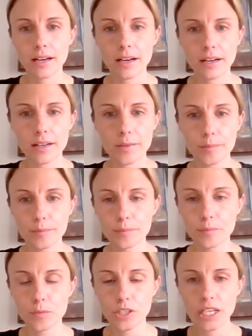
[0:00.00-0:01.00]

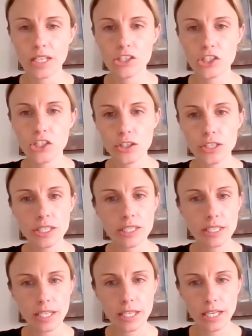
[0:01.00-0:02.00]
the
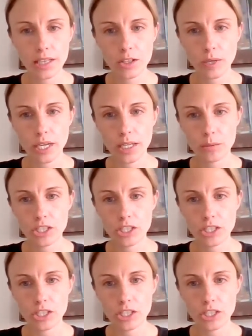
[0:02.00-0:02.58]
uncertainty and the way in